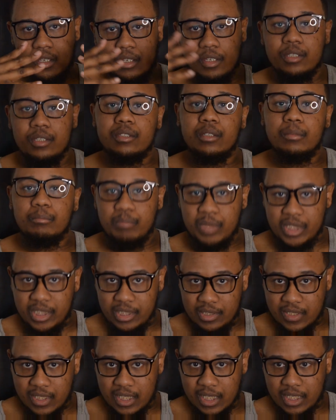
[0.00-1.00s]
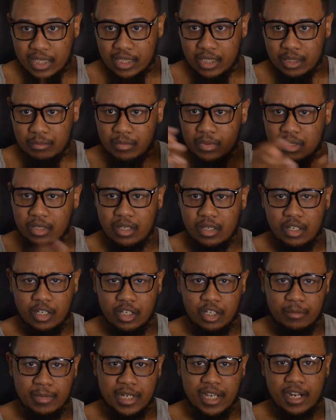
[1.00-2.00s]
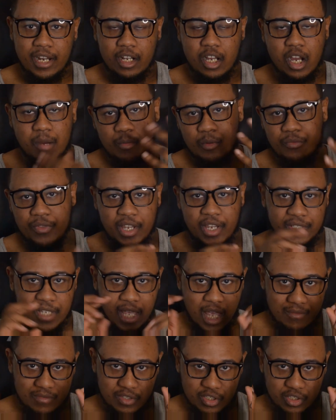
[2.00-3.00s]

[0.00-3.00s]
In the meantime, I got a couple things I have